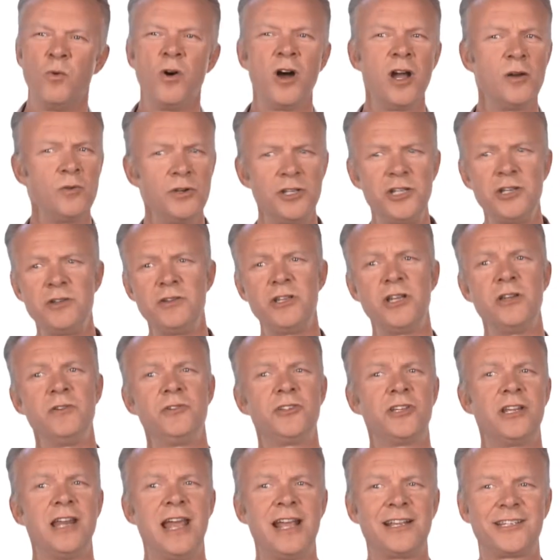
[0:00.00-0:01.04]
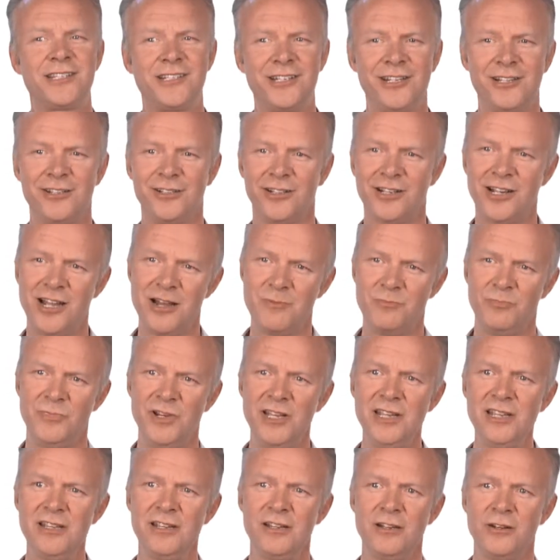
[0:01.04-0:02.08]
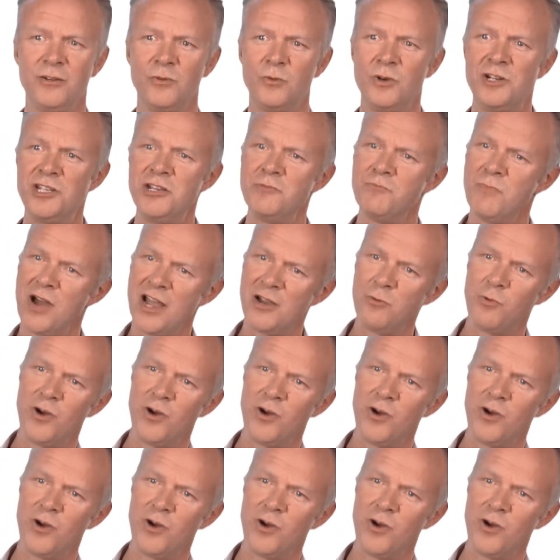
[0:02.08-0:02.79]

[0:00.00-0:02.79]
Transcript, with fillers: why would you use an external company when you may